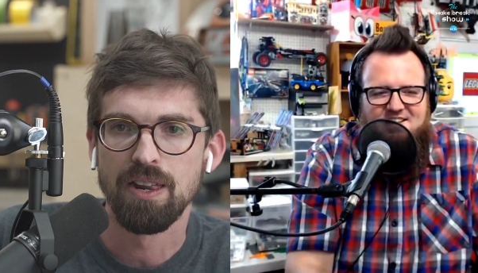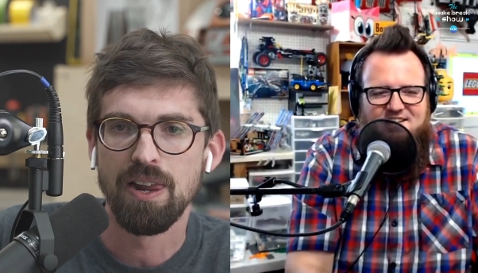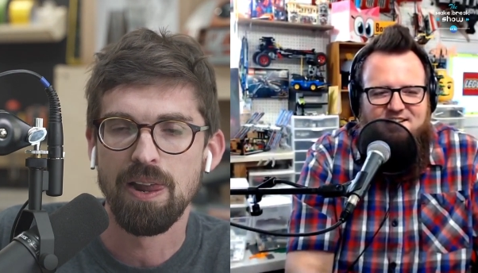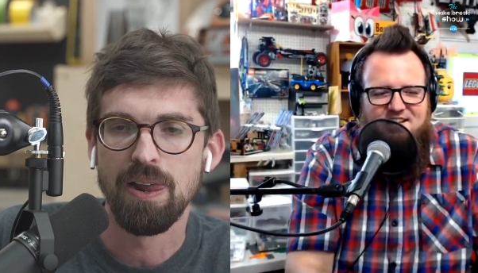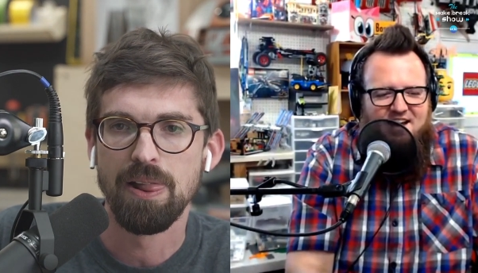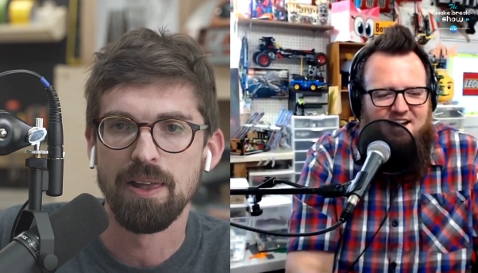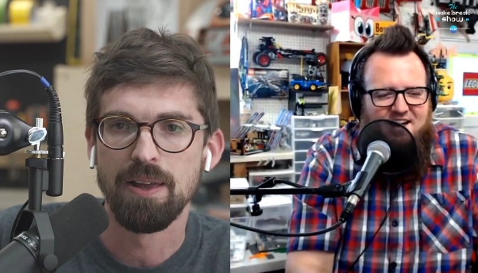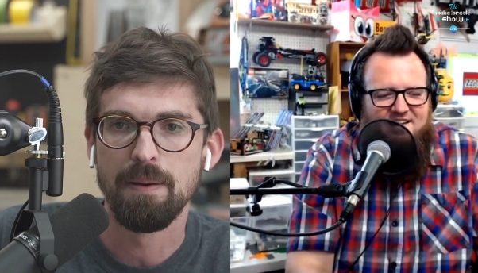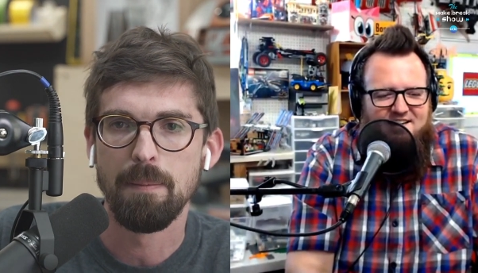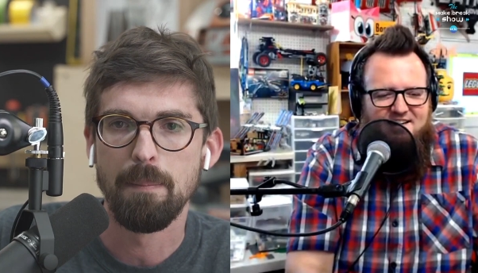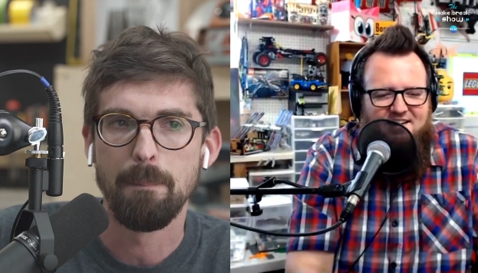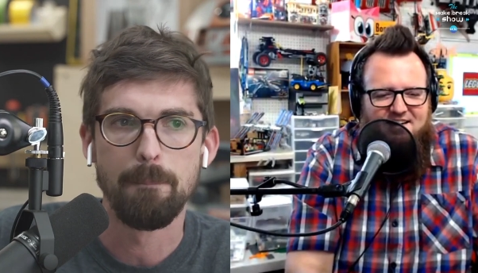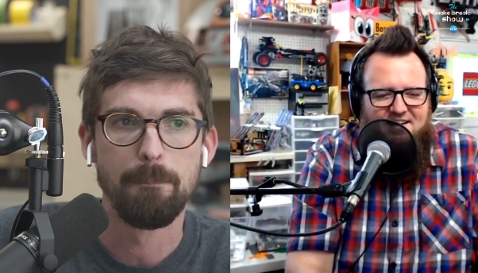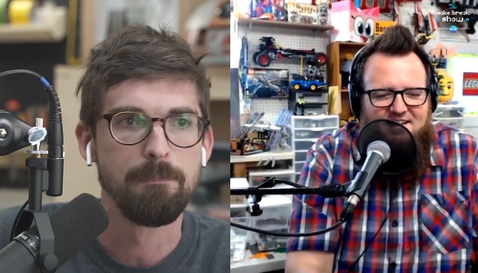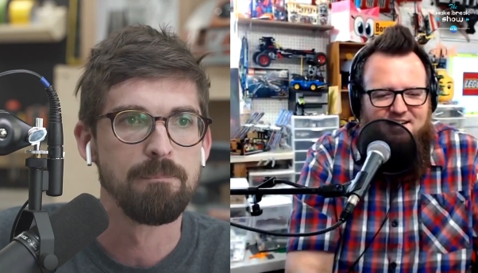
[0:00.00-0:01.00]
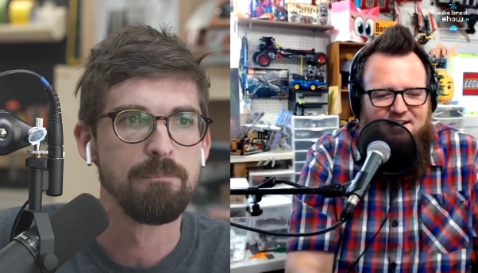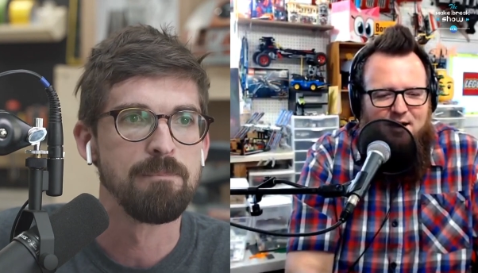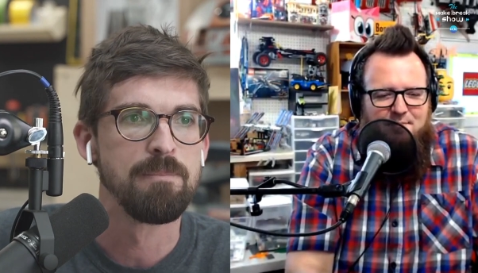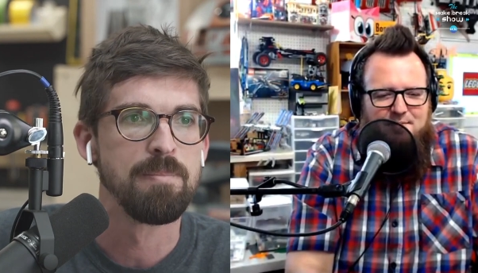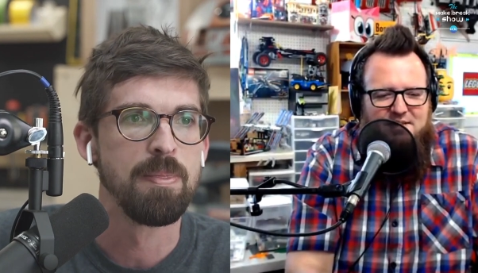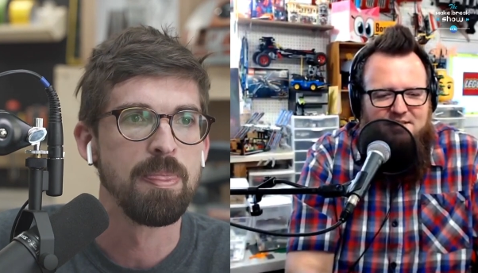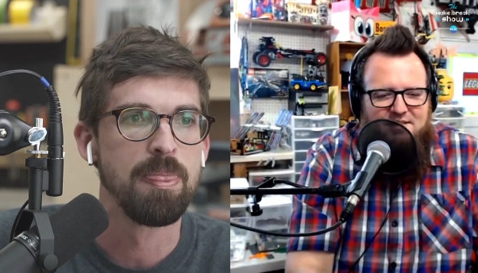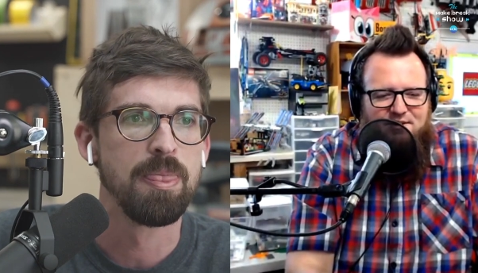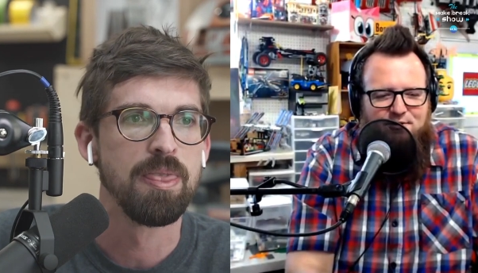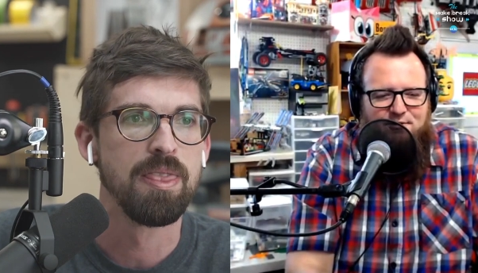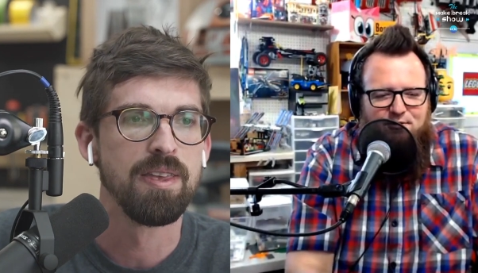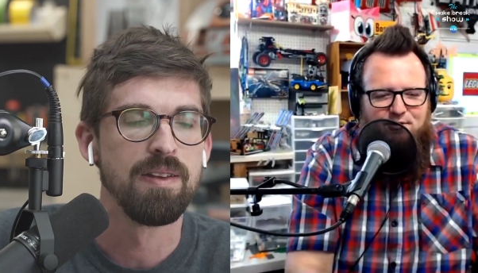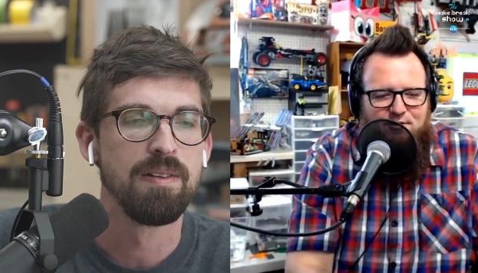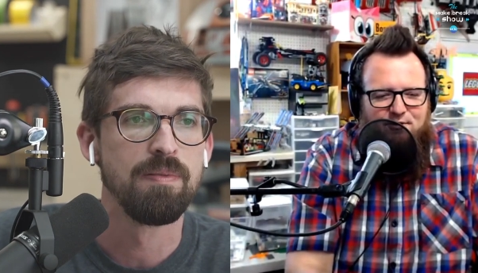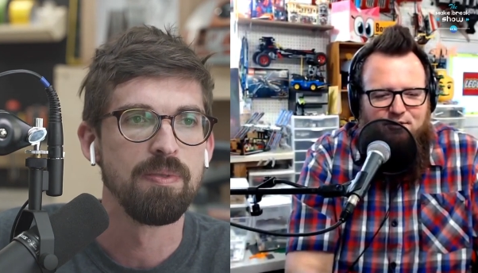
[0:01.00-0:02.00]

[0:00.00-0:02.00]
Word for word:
Speaker 1: Yeah, uh, I mean the